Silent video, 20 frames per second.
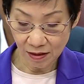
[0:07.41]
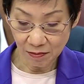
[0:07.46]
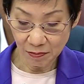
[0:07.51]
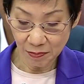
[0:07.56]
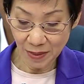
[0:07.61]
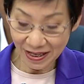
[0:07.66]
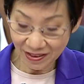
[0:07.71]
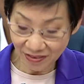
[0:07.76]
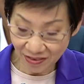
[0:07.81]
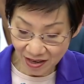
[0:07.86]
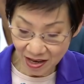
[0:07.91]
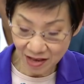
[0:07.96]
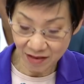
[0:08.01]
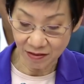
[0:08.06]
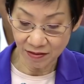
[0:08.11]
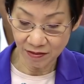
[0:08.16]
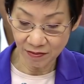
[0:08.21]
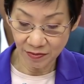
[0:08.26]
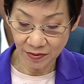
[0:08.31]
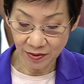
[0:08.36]
Back
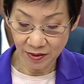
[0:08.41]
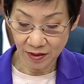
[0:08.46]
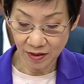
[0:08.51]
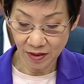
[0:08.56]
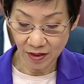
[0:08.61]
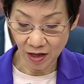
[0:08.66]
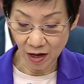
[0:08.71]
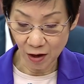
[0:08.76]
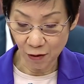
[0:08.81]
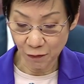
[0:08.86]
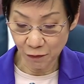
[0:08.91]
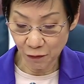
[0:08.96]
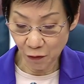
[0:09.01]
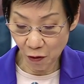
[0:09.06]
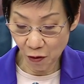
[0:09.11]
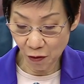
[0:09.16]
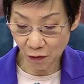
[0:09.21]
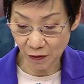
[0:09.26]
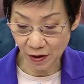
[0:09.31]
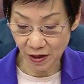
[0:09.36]
then, our
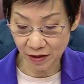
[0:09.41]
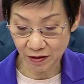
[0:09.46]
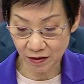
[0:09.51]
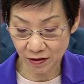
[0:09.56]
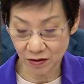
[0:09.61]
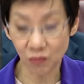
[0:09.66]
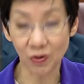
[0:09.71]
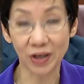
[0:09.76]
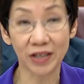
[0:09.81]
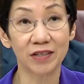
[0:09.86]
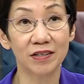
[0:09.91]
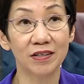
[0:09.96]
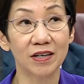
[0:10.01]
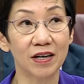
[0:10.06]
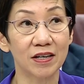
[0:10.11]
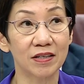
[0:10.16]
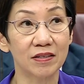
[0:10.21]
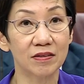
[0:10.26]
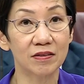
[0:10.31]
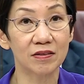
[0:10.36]
forefathers
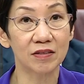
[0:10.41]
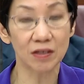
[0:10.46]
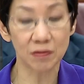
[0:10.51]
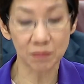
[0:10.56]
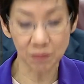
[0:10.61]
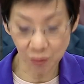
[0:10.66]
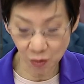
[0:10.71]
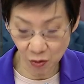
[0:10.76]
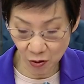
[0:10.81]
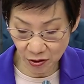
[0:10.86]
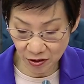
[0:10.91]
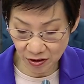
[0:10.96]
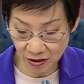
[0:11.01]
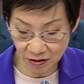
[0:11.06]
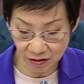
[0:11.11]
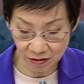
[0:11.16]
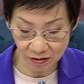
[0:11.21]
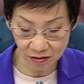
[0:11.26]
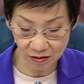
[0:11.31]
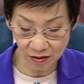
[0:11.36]
recognized the
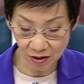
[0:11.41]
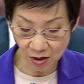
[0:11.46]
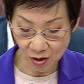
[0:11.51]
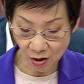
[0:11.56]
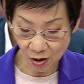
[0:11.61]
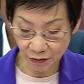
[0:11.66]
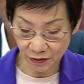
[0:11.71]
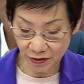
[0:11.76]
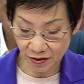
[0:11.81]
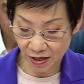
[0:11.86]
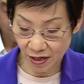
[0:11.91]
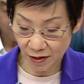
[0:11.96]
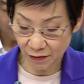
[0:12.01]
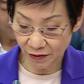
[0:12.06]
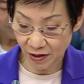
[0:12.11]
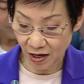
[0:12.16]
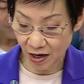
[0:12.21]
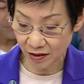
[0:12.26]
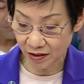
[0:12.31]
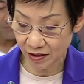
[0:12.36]
importance of
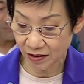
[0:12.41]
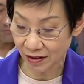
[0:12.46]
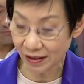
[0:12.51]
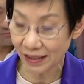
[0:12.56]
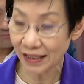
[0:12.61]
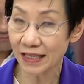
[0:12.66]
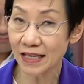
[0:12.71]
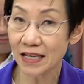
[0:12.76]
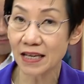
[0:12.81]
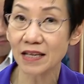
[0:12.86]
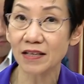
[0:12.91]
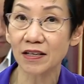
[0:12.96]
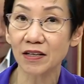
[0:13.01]
safeguarding a clean